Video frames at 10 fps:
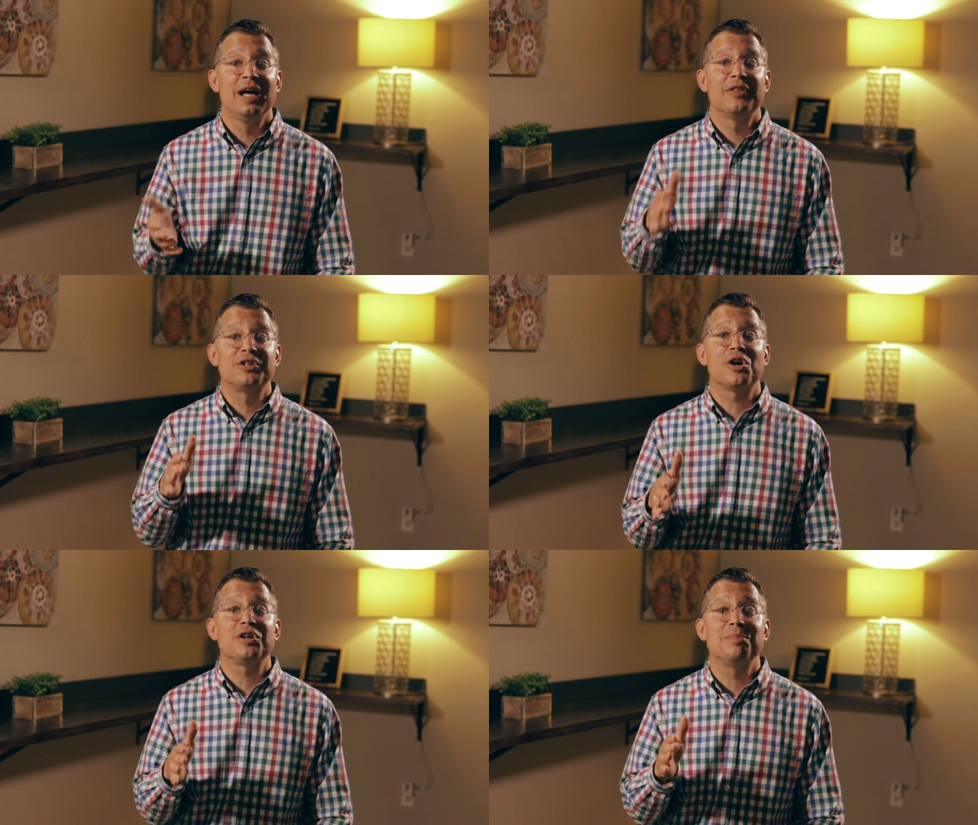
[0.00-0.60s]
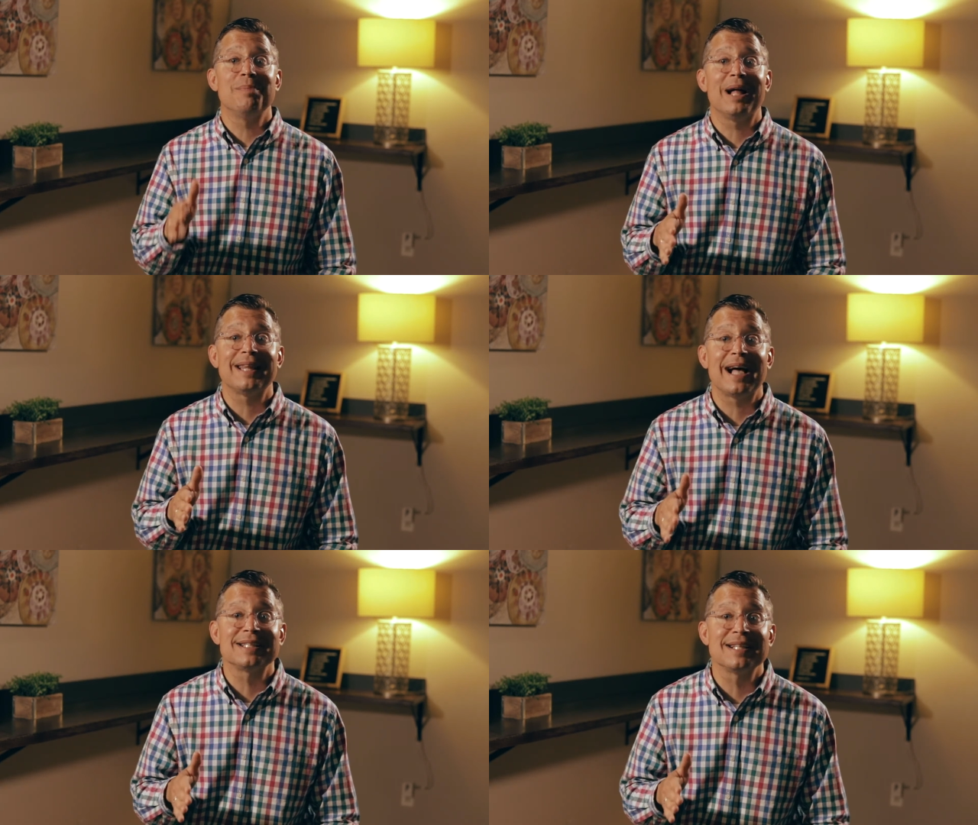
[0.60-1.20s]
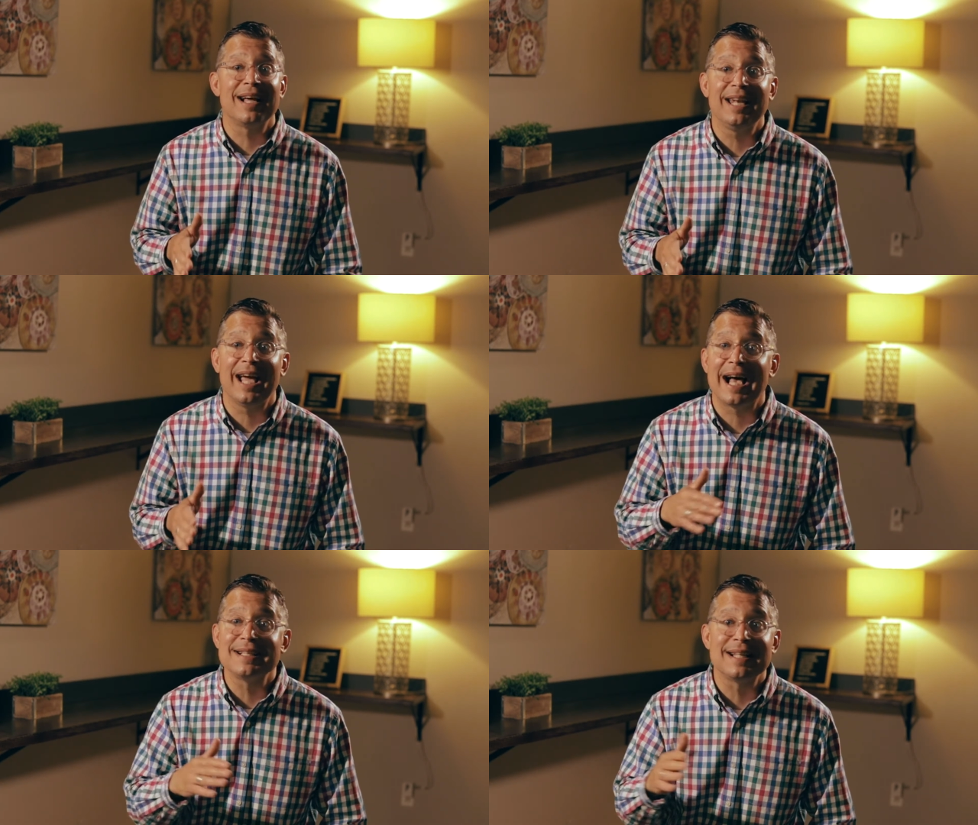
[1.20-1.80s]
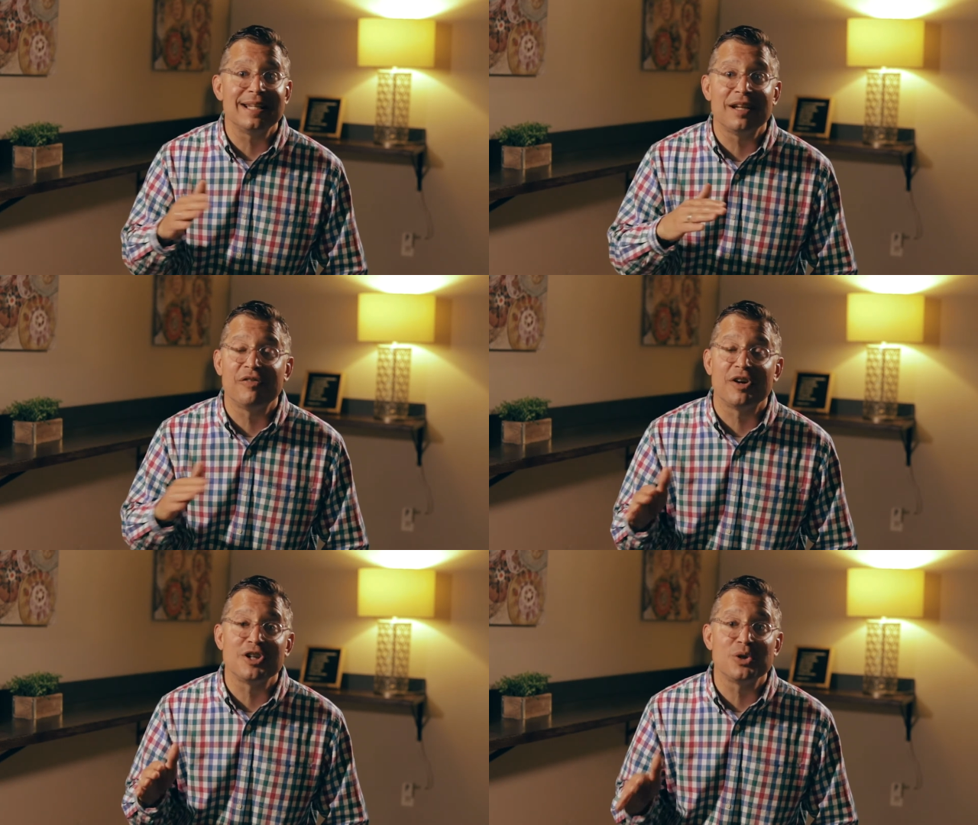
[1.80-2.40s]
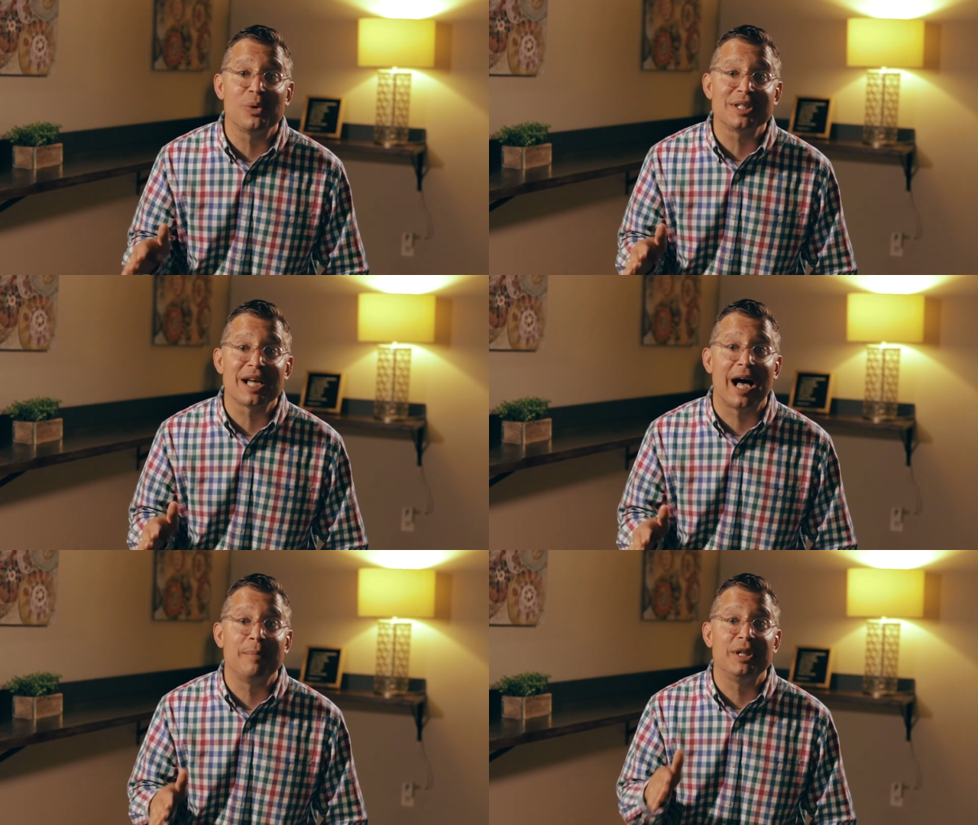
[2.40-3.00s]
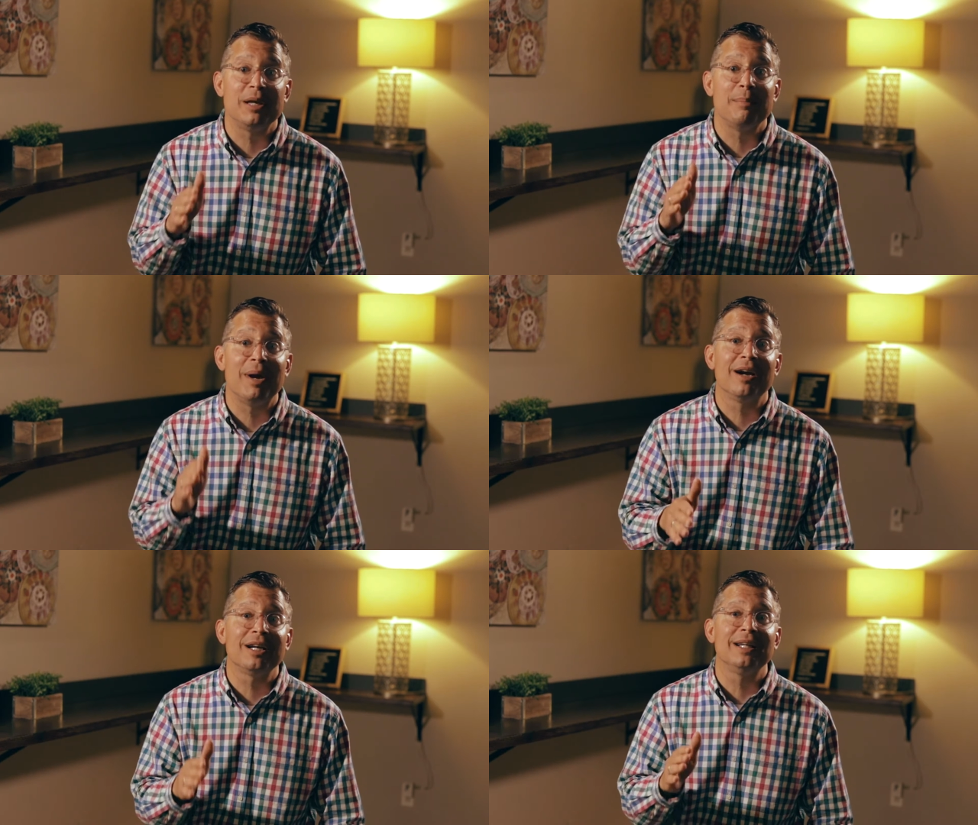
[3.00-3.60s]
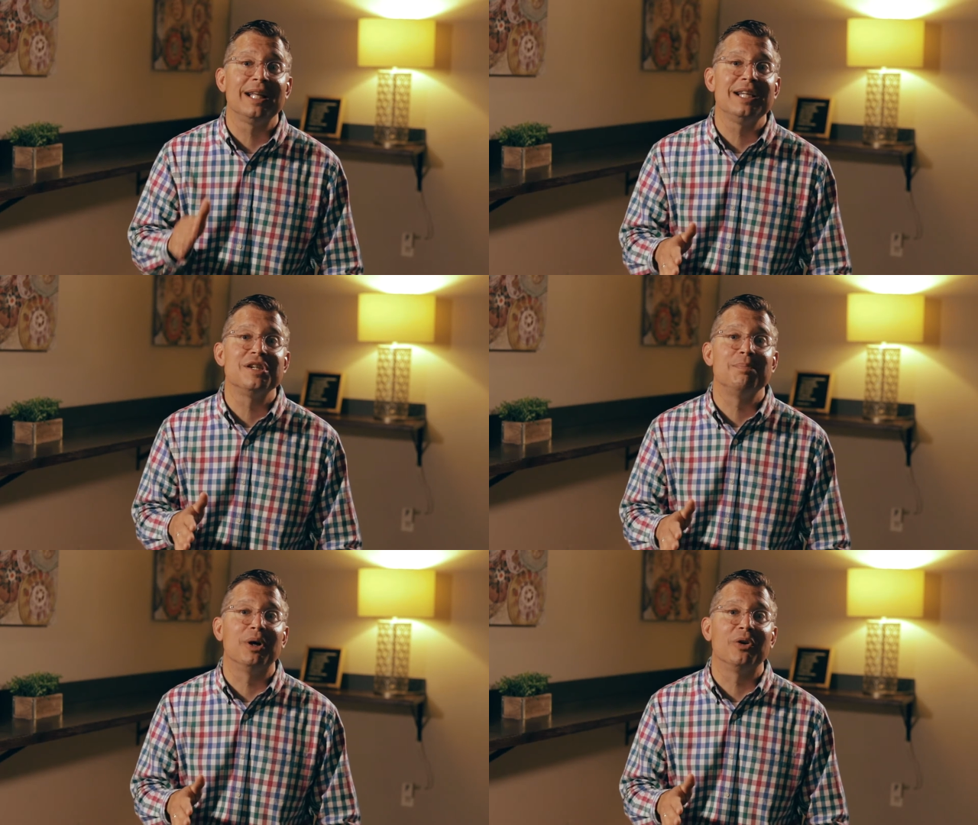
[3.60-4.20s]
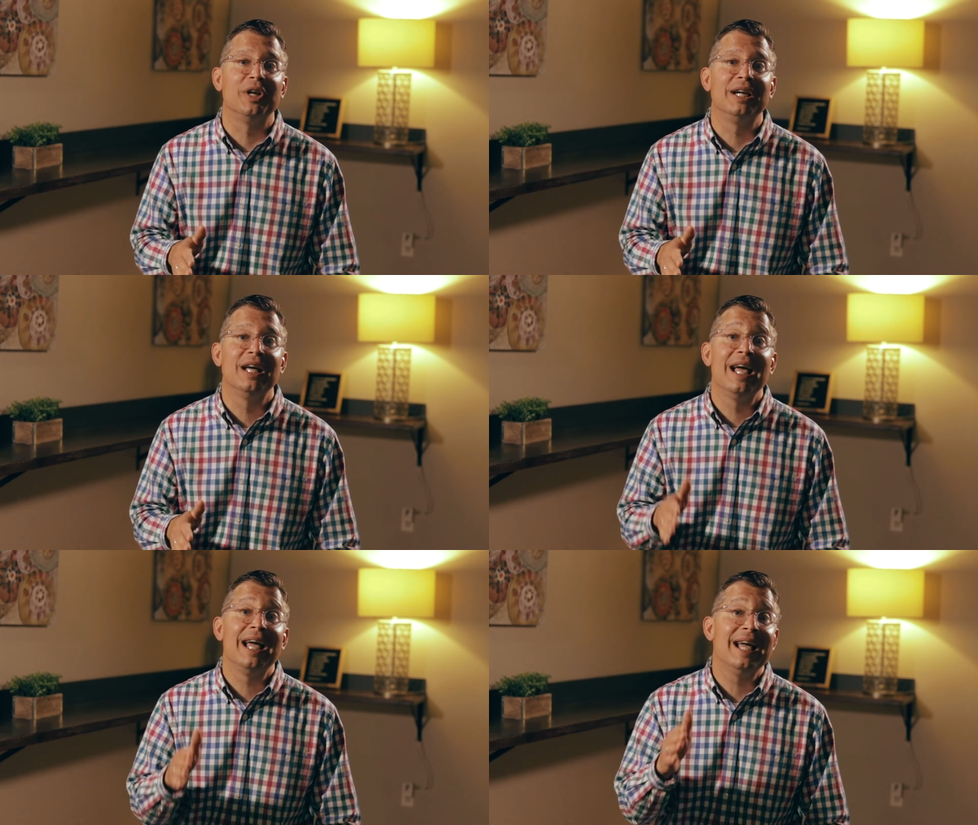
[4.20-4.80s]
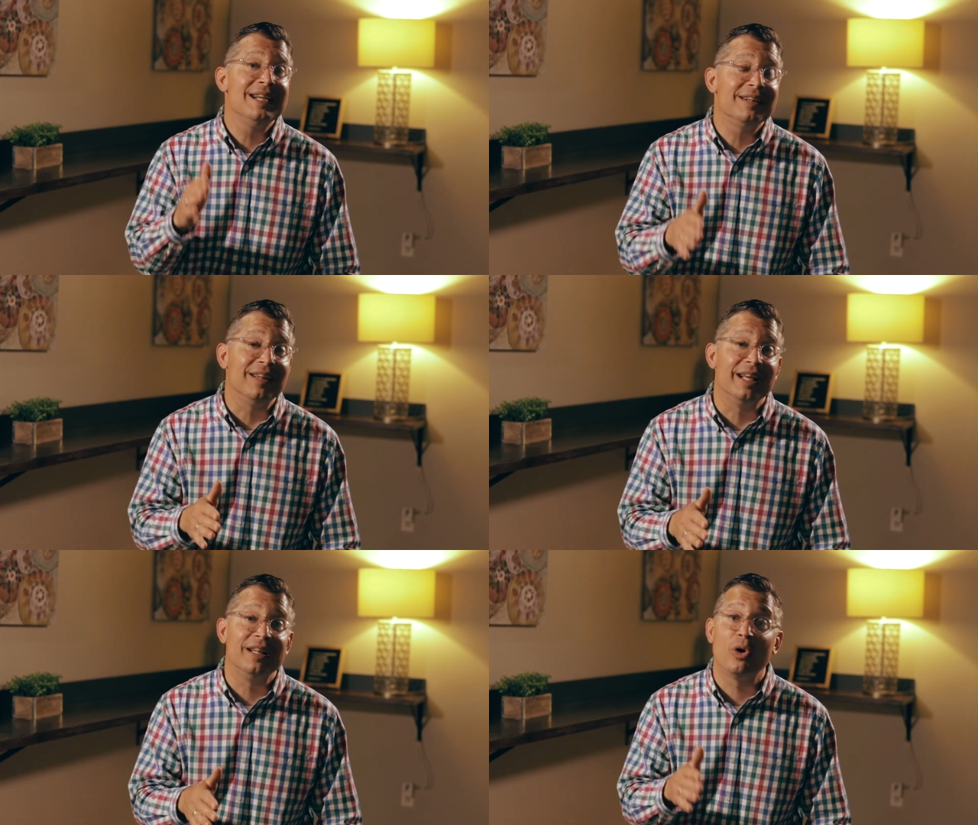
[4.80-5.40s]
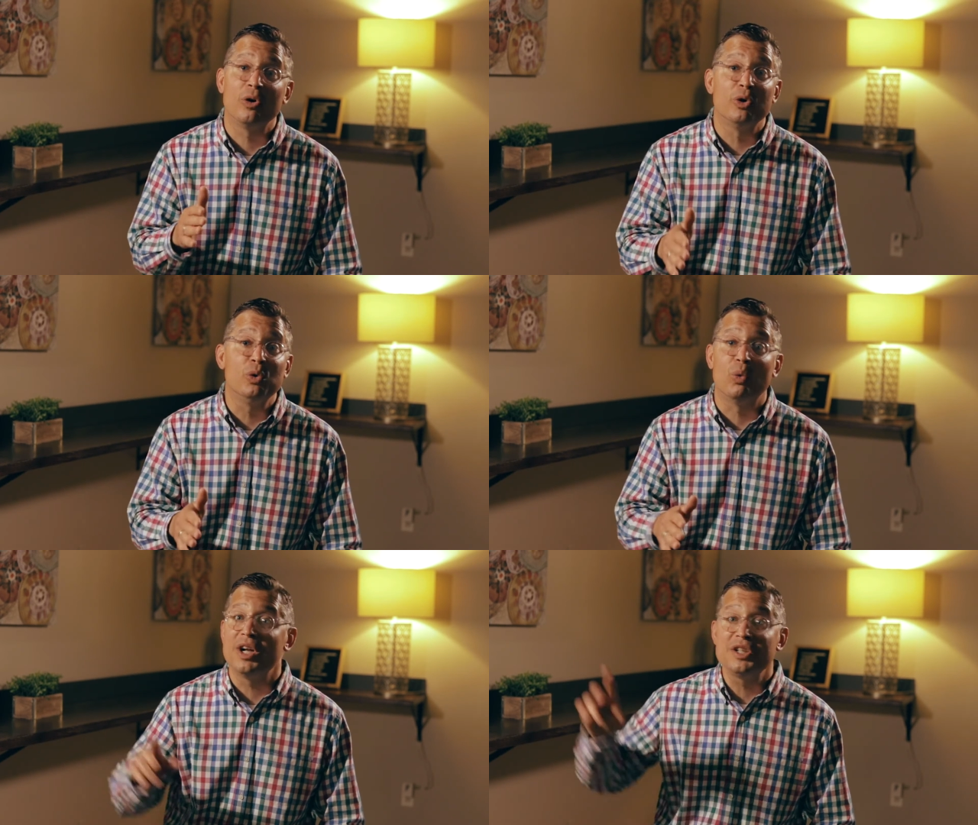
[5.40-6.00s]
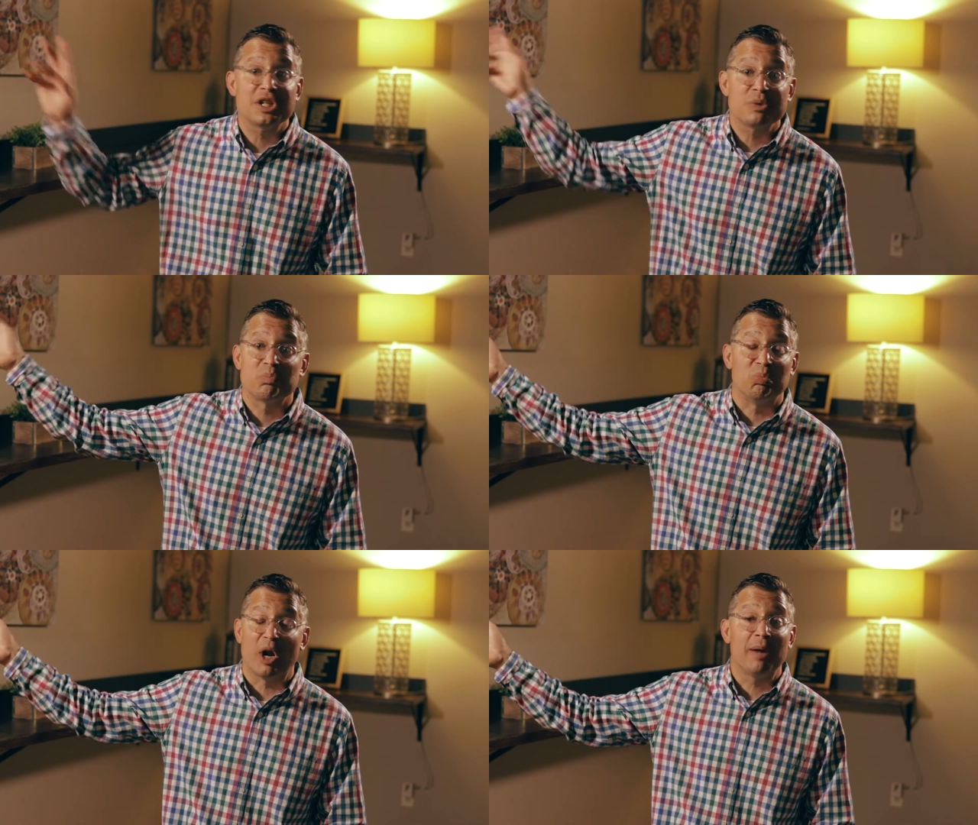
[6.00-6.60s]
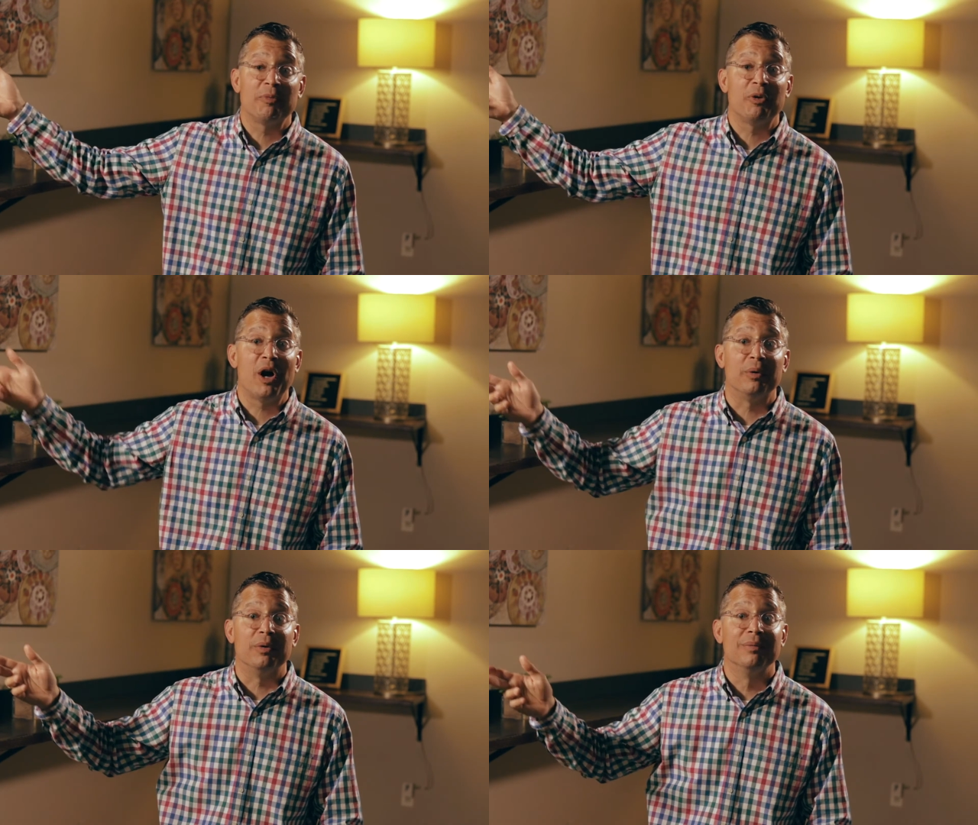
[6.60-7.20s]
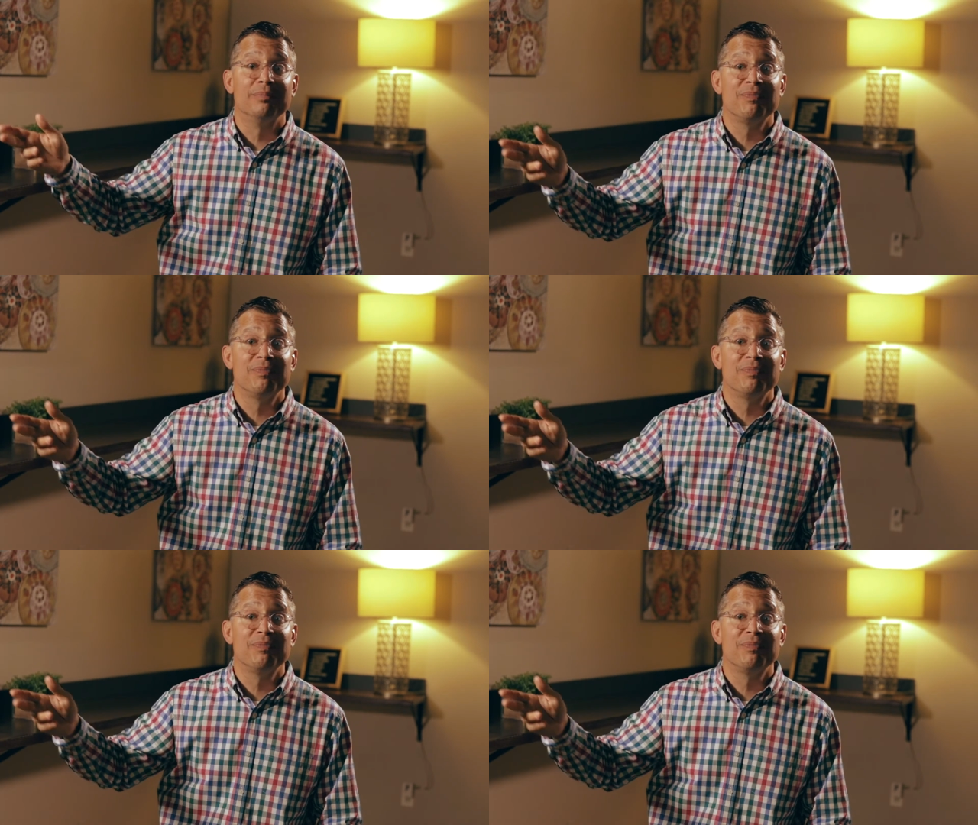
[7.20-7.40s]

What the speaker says: The church met that Sunday as they did for a short time in the American Legion building in Clinton on Route 1, just right up the road.